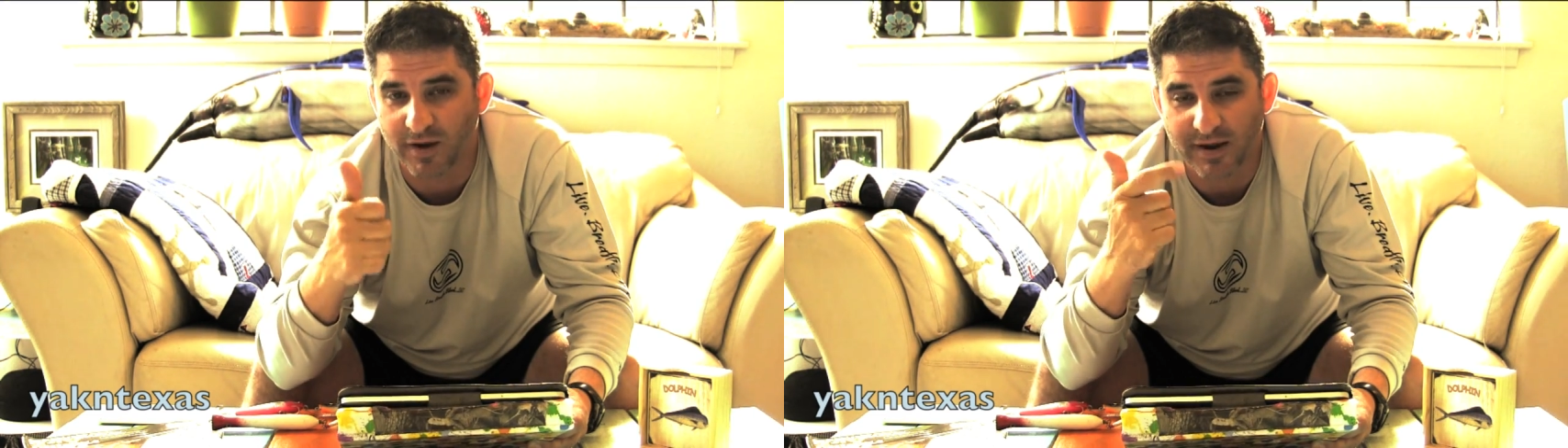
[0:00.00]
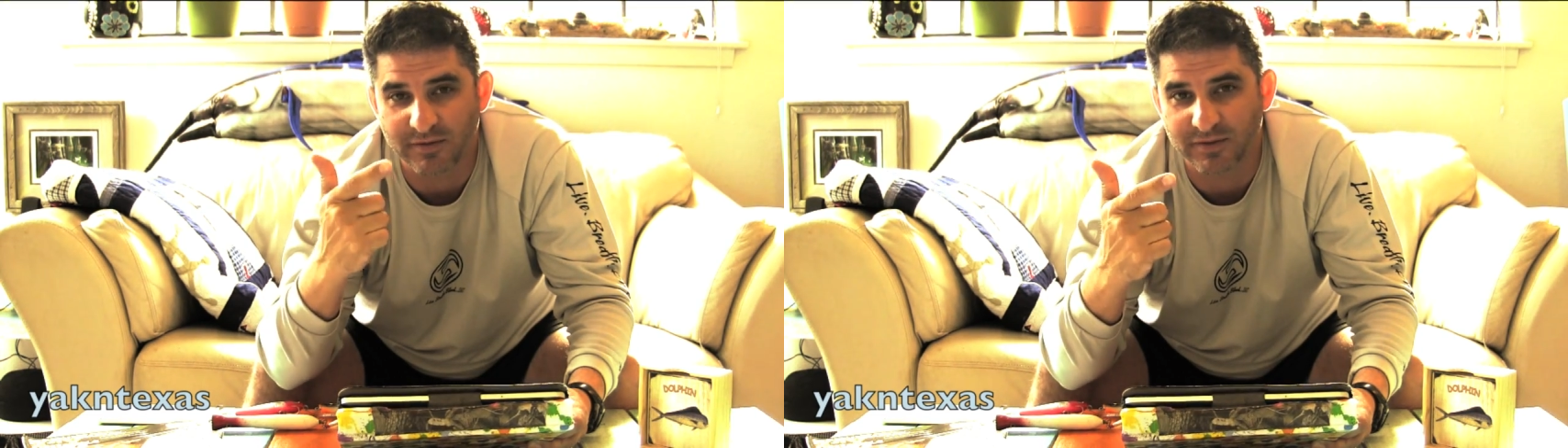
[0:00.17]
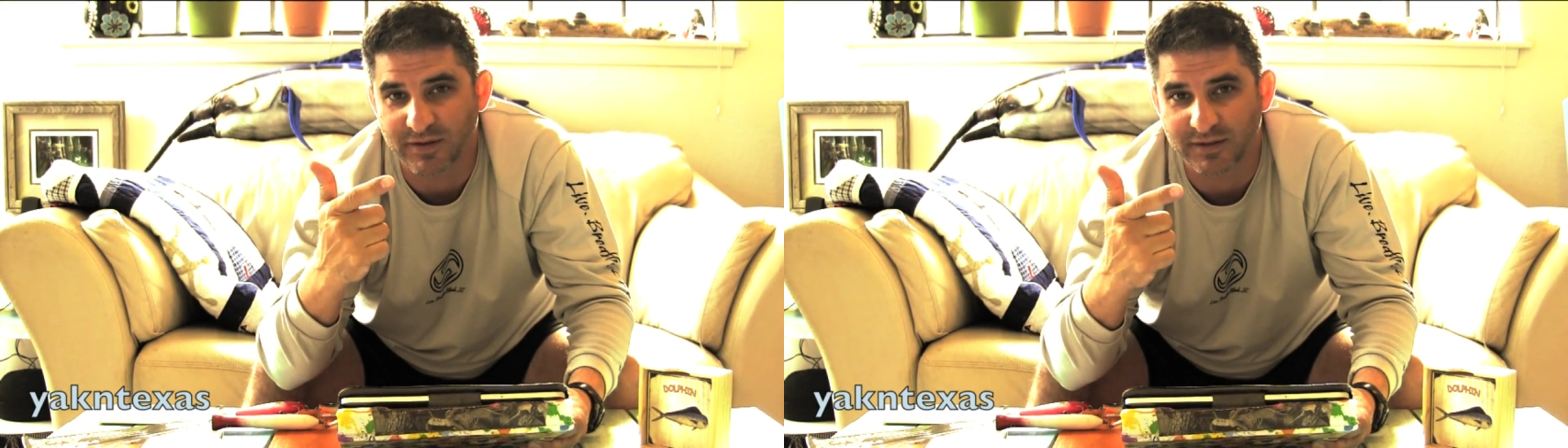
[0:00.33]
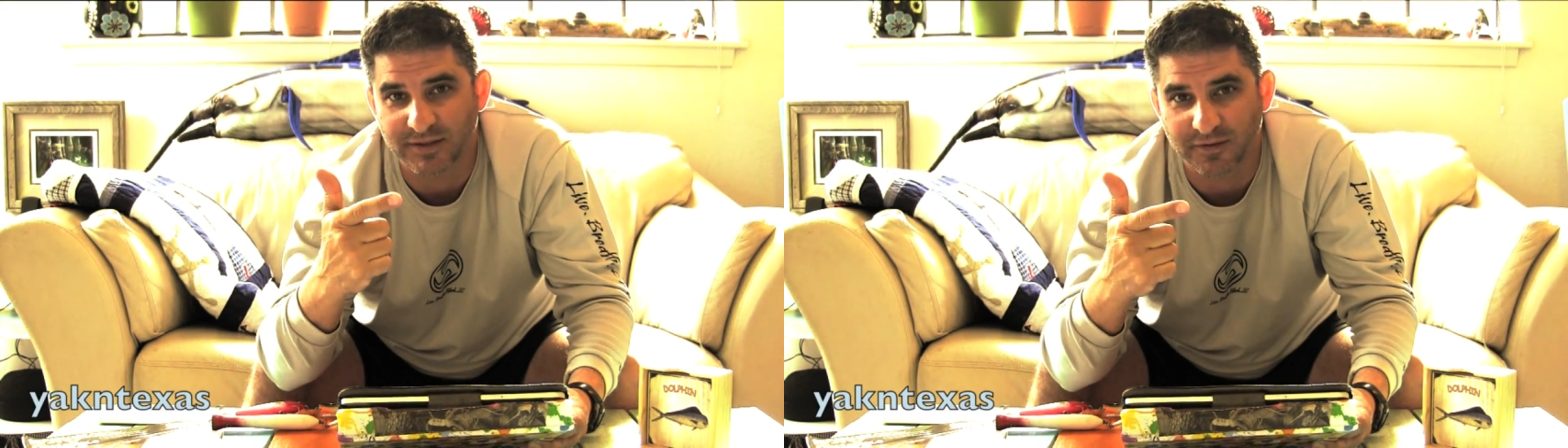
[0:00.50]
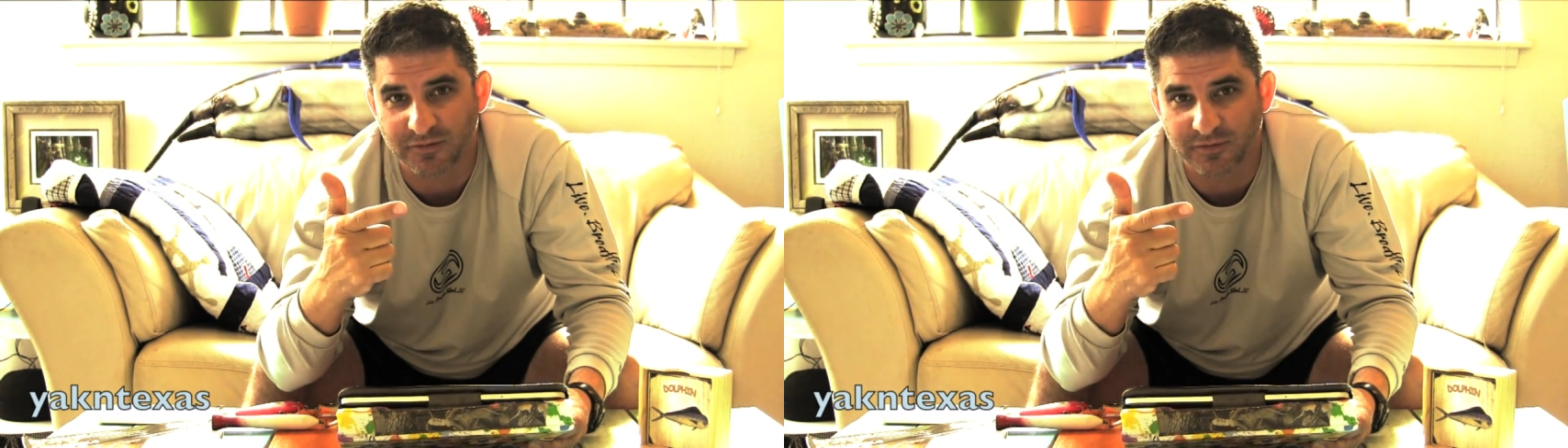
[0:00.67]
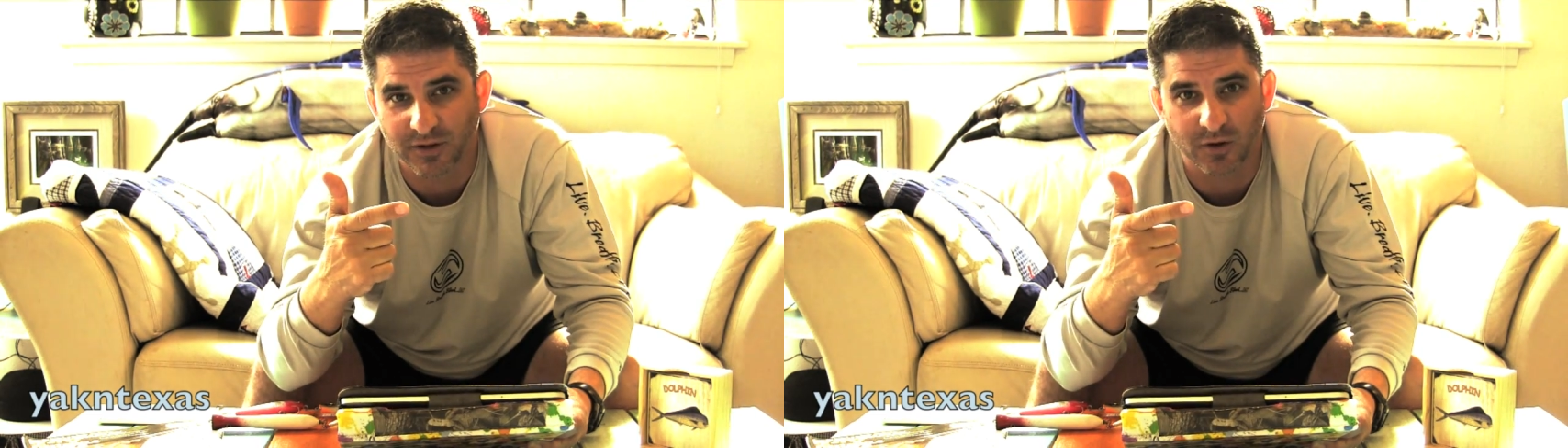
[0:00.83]
I even think they
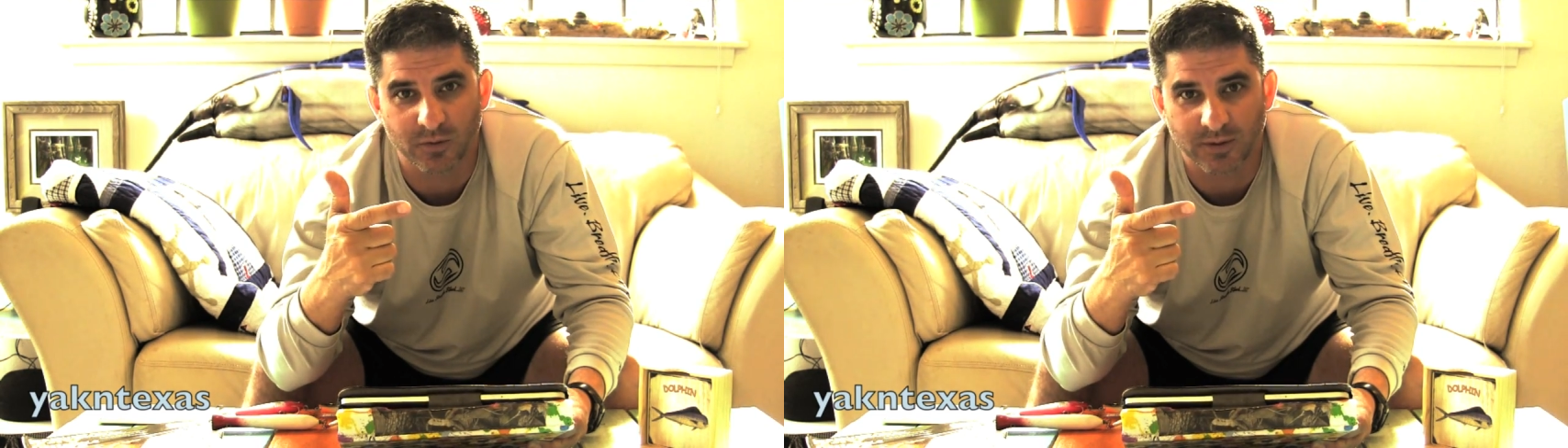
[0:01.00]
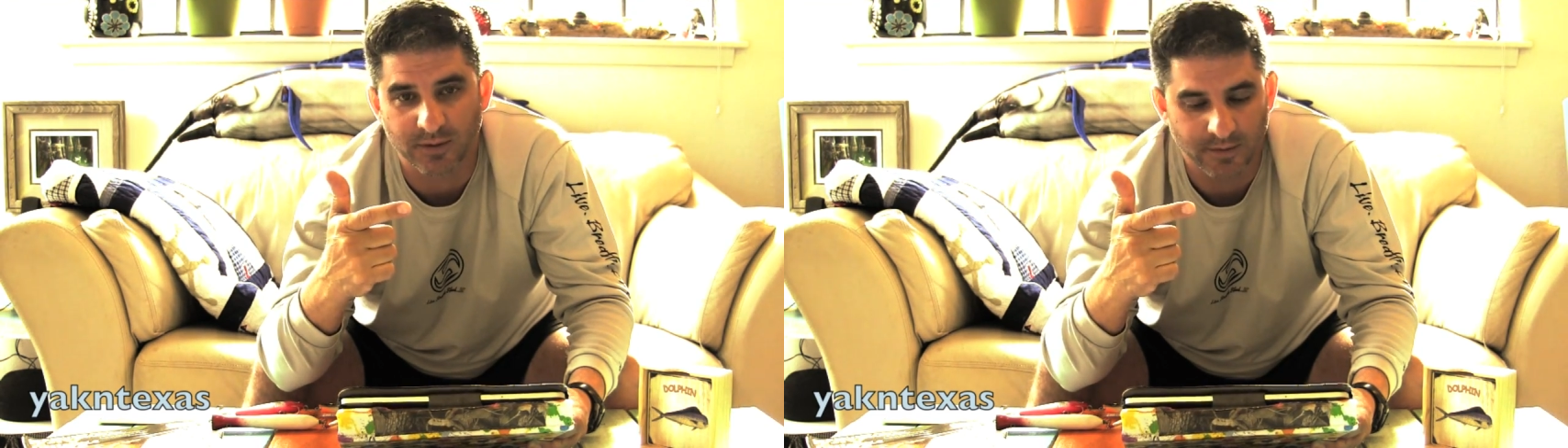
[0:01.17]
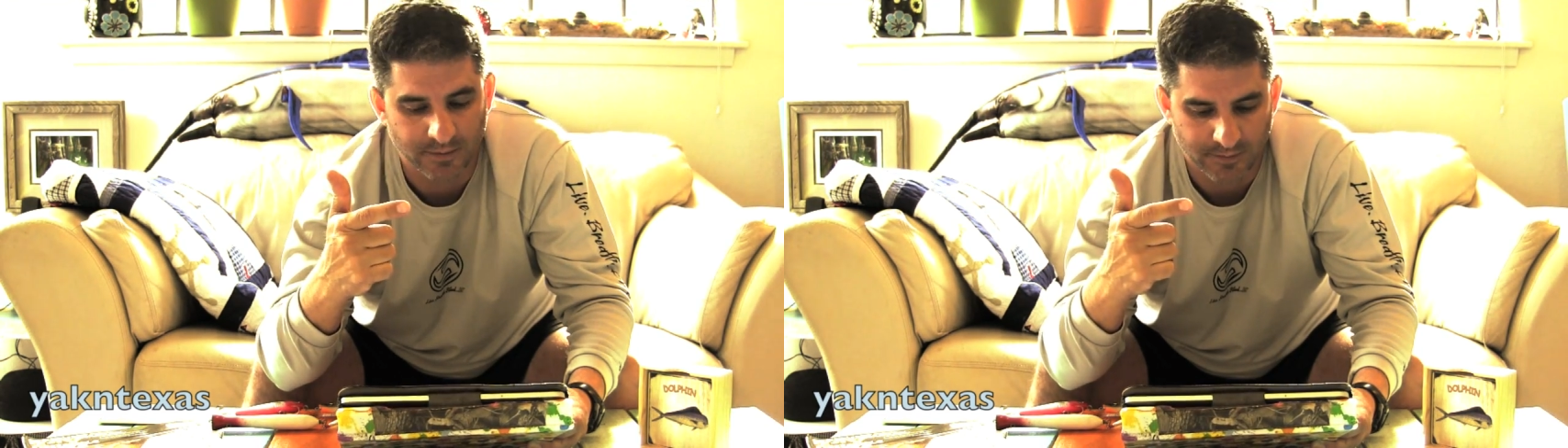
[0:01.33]
float.